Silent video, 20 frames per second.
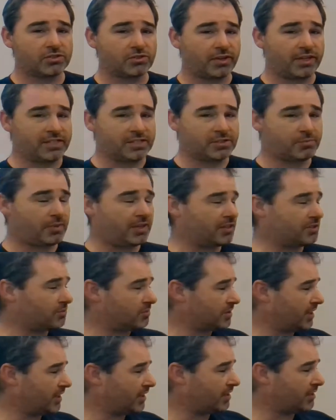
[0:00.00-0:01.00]
So his speech
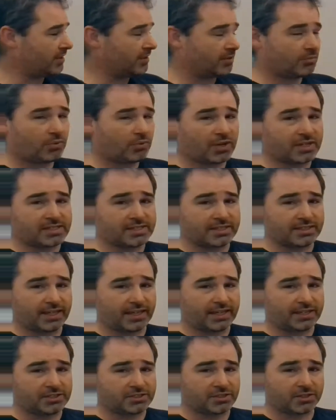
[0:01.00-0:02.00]
was a clear and present
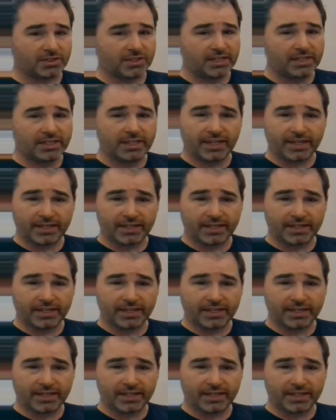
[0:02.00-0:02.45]
danger,